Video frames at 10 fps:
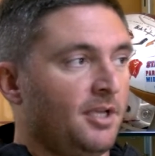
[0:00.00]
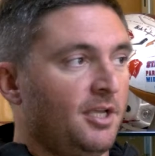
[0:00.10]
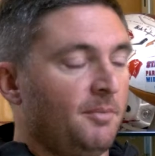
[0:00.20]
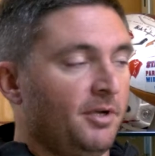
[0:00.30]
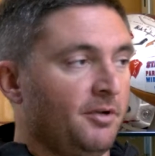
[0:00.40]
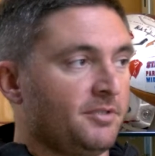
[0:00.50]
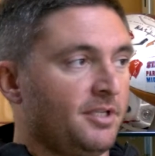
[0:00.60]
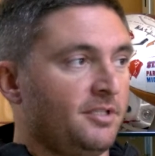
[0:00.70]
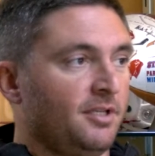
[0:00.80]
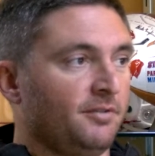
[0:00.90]
but it was at a
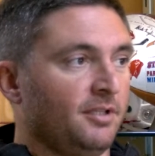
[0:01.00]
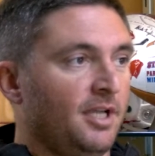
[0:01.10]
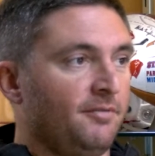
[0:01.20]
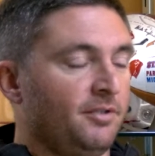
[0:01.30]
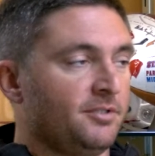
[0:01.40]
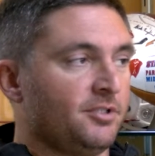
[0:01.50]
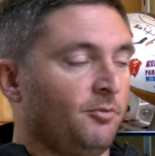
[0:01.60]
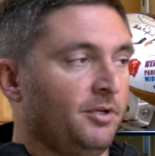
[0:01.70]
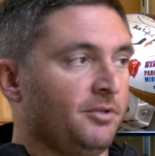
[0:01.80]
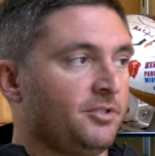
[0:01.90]
different level, and so we
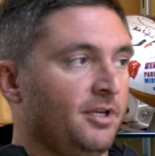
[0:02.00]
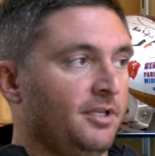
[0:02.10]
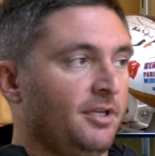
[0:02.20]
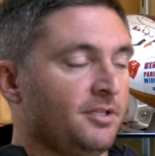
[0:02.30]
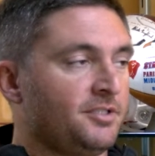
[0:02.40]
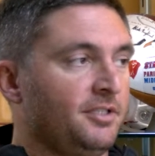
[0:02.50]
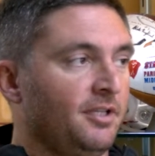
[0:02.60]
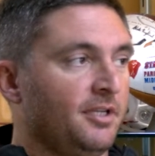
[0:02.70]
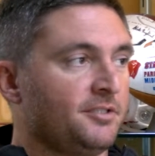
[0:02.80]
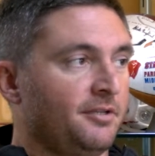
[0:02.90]
were trying to get our sea
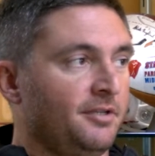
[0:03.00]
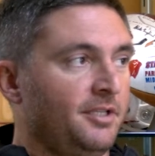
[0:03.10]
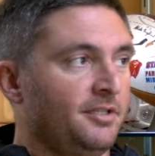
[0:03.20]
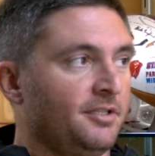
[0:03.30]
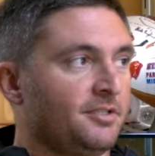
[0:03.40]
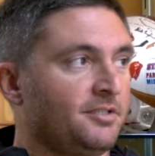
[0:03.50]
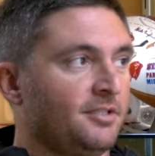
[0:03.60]
legs underneath us